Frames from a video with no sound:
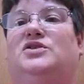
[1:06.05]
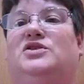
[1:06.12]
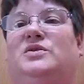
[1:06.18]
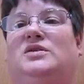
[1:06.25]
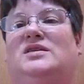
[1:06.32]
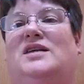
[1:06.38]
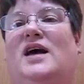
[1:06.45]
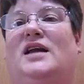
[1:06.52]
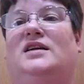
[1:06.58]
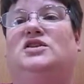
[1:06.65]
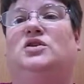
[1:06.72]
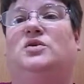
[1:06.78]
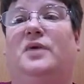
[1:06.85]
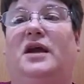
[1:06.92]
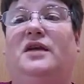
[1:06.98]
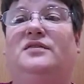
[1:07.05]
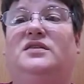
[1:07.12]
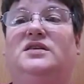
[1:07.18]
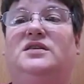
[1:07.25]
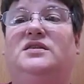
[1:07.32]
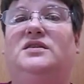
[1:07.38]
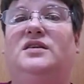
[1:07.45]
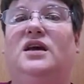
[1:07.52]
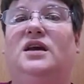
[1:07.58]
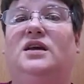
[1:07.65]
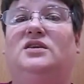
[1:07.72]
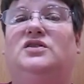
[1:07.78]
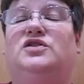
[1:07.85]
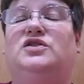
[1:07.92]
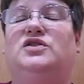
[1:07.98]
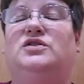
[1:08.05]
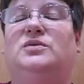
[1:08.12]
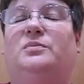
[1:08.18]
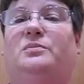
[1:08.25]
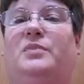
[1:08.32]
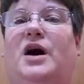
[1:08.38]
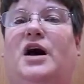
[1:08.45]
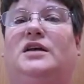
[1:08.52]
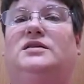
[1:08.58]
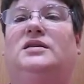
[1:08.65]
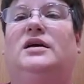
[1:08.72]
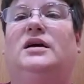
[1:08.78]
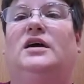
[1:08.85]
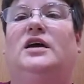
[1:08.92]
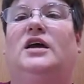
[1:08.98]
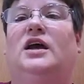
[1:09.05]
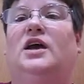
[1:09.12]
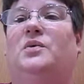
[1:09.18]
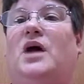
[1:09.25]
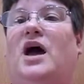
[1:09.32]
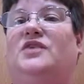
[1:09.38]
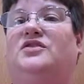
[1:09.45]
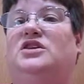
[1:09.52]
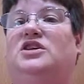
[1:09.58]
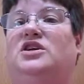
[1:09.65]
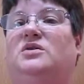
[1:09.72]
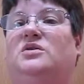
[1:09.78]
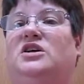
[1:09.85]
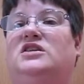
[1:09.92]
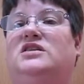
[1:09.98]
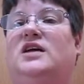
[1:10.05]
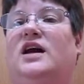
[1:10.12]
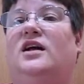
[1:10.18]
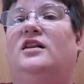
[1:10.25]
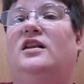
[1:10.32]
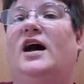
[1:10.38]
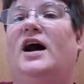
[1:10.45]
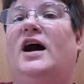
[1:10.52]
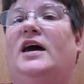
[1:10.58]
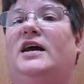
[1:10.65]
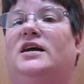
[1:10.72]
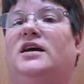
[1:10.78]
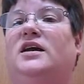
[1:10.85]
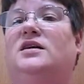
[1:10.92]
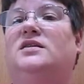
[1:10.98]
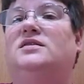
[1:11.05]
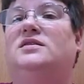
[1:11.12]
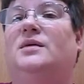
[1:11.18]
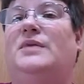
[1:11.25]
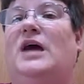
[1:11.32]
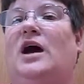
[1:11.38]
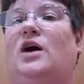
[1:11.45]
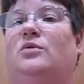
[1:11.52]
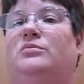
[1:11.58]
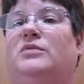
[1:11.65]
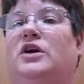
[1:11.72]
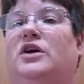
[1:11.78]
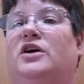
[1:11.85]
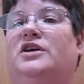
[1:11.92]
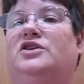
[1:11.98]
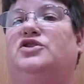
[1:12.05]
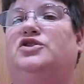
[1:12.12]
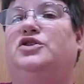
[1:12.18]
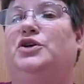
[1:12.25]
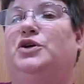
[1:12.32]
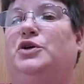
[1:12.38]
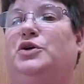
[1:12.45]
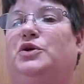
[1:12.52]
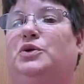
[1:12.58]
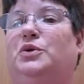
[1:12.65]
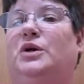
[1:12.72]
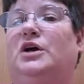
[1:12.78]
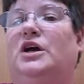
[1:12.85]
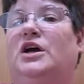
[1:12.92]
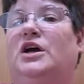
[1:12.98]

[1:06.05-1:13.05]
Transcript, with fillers: So it's not as great of a thing, but it will have to do until I can somehow mirror it to